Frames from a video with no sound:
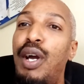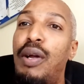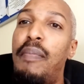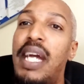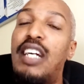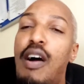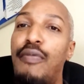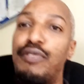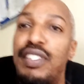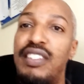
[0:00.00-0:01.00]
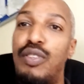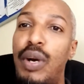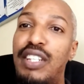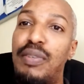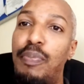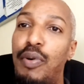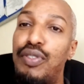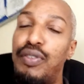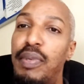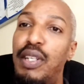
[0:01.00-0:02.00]
gonna make conferences the way it's
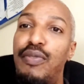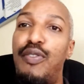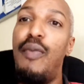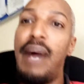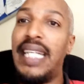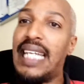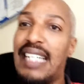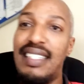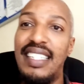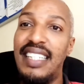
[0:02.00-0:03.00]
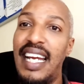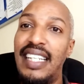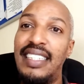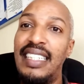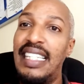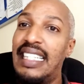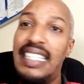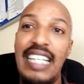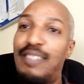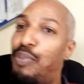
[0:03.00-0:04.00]
supposed to be, the format has to change.
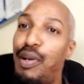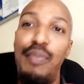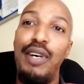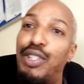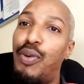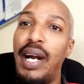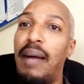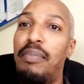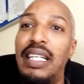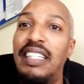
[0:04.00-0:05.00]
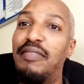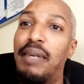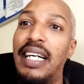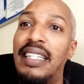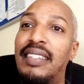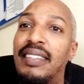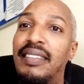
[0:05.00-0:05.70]
That's pretty much what I believe, man.